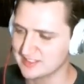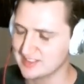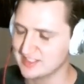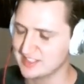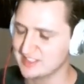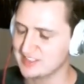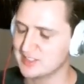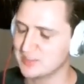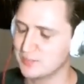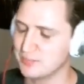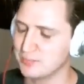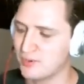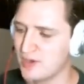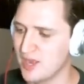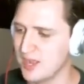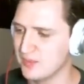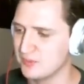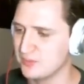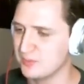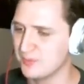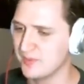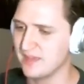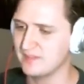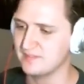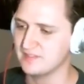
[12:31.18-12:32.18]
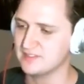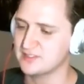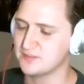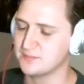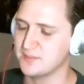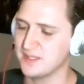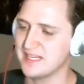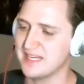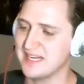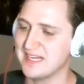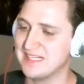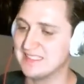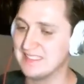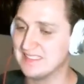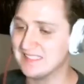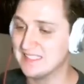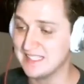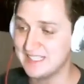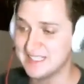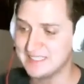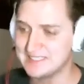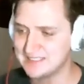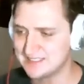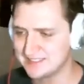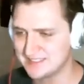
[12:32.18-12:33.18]
It's a problem. They have to spend at
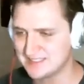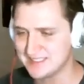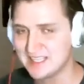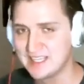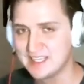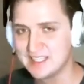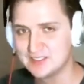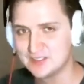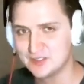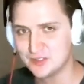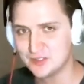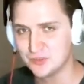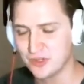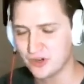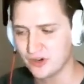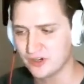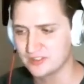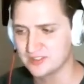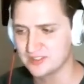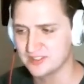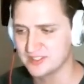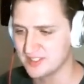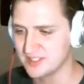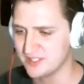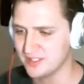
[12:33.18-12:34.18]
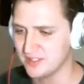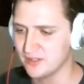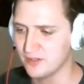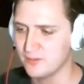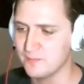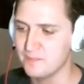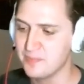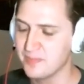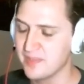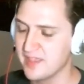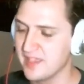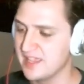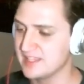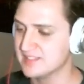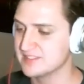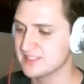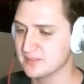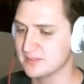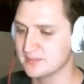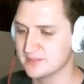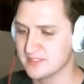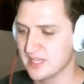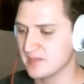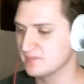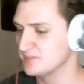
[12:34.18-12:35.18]
least 2 cards to kill, and
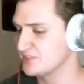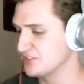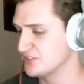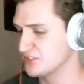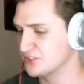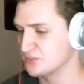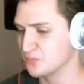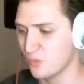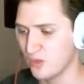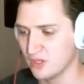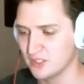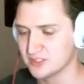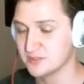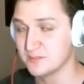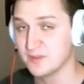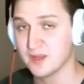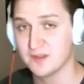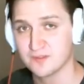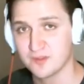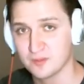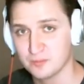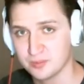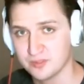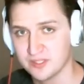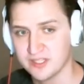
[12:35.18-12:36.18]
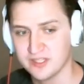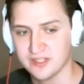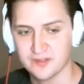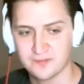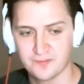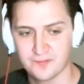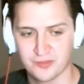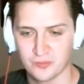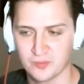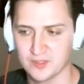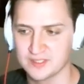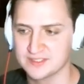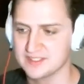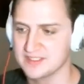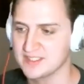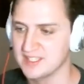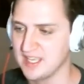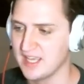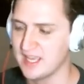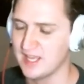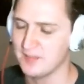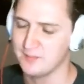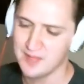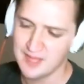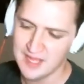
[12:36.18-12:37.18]
sometimes it just walls them off completely for the rest of the
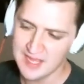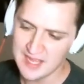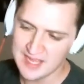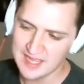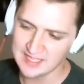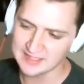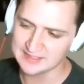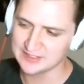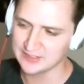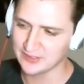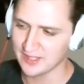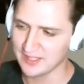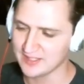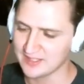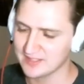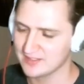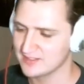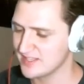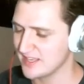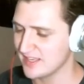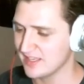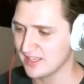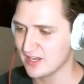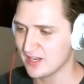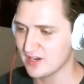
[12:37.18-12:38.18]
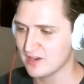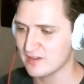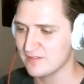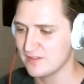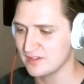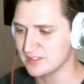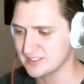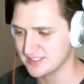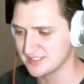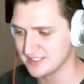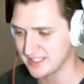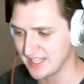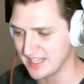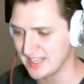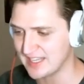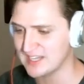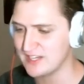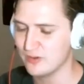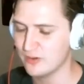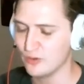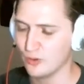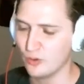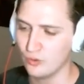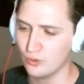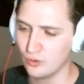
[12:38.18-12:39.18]
game until I can take care of their side,
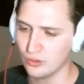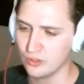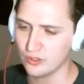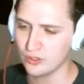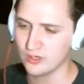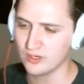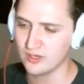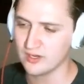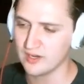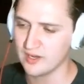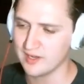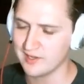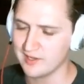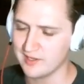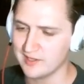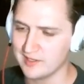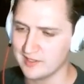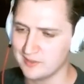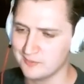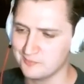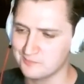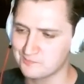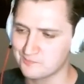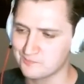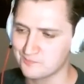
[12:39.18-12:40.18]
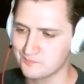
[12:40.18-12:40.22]
or I